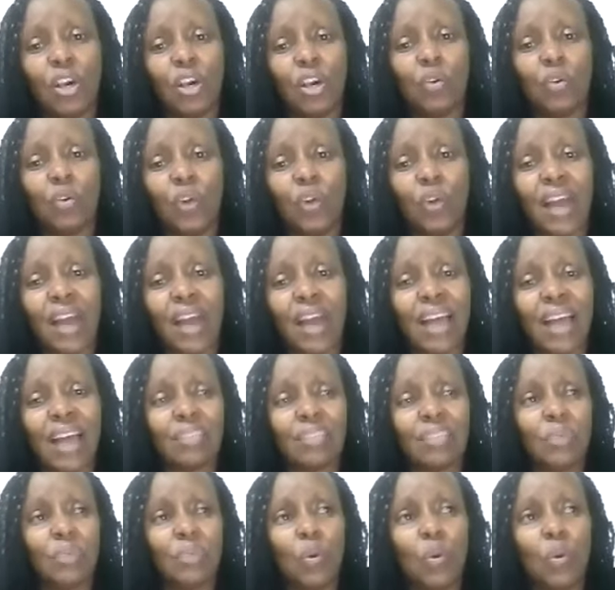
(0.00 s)
you're going to
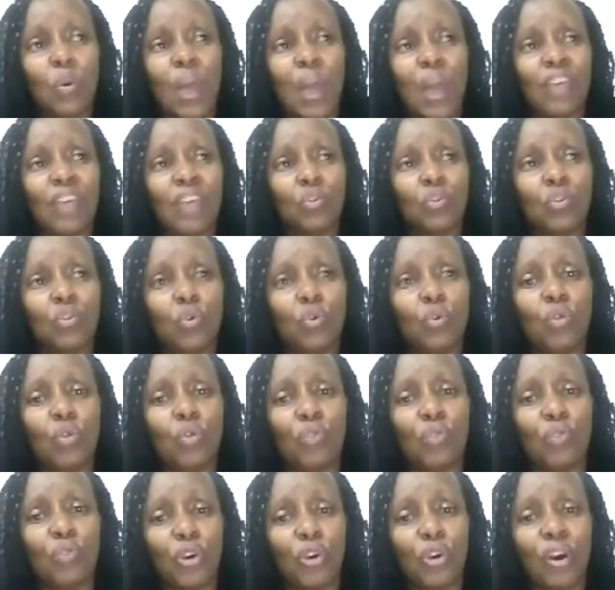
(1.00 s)
ask me, where do you go
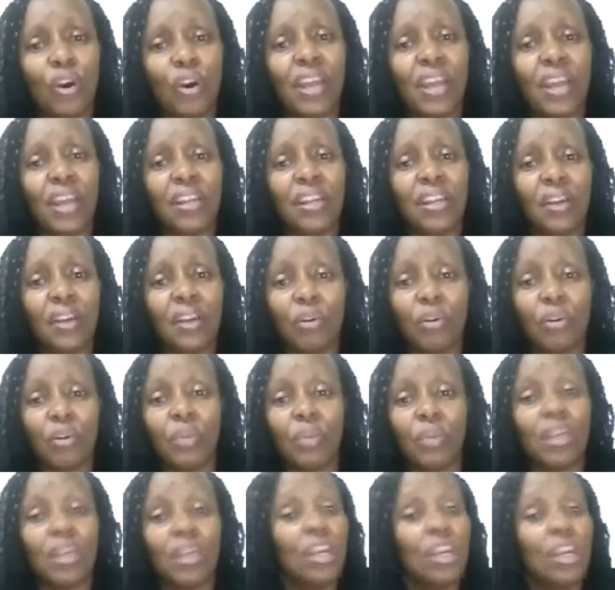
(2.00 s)
for yoga in
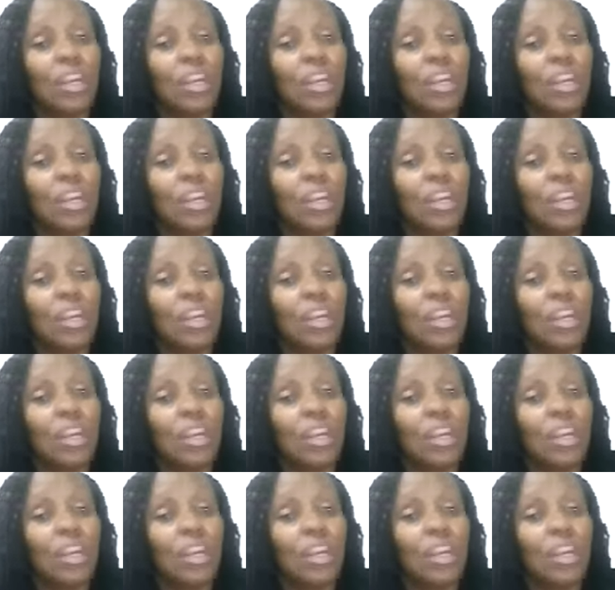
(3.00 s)
Nairobi?